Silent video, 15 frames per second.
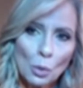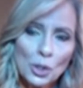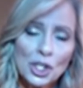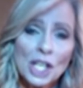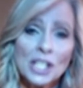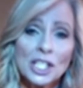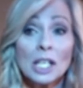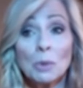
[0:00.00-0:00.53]
we're
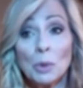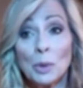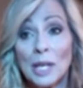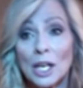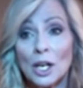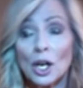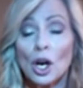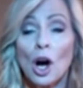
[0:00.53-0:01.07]
judging them or
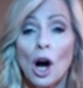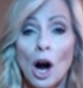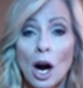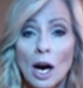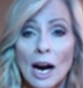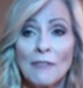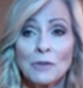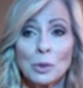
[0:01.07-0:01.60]
we get in our
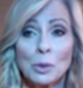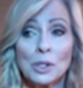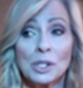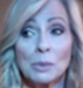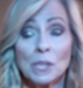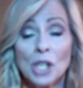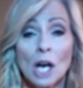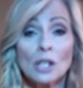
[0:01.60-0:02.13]
car
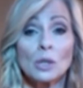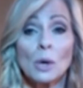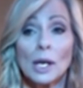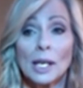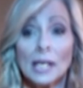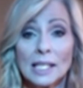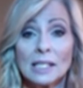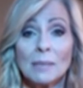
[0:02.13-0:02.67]
afterwards and we talk to
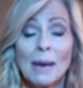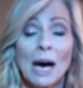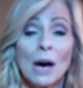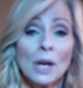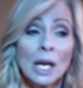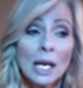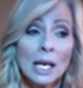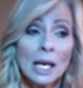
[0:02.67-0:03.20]
our kids about